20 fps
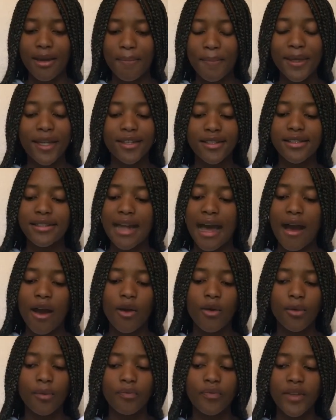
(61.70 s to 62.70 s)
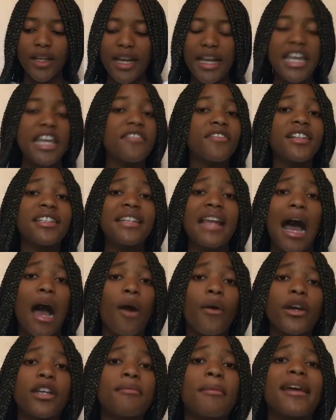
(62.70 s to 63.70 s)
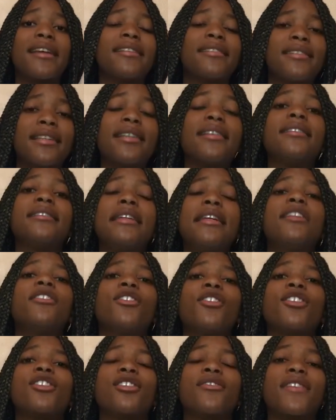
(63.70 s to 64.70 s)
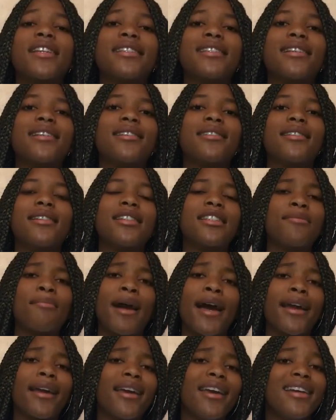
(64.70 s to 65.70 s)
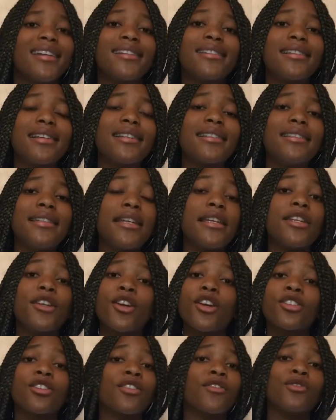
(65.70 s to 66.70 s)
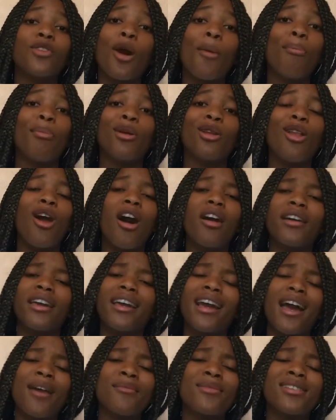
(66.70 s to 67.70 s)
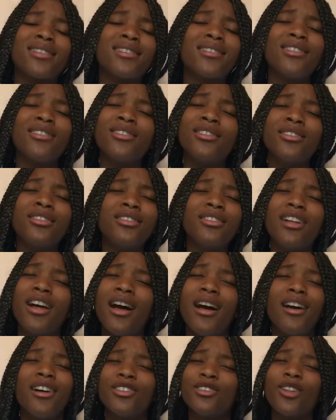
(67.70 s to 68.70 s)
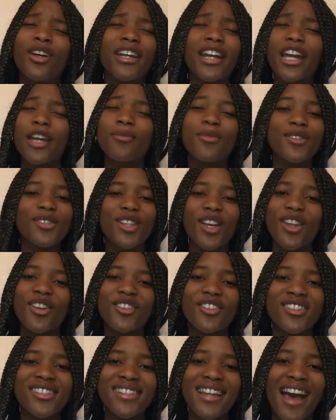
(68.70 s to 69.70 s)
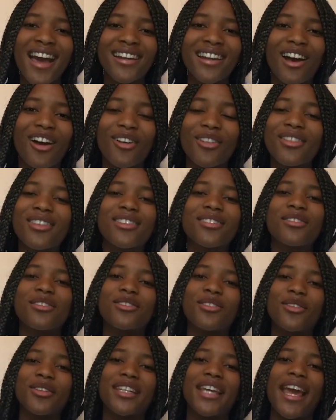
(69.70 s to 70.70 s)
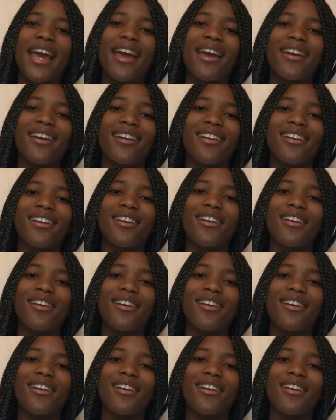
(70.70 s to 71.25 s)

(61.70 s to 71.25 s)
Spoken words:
Because now, even now in my 16 years of existence, my 16 years of not belonging, I'm still not able to understand how this is okay.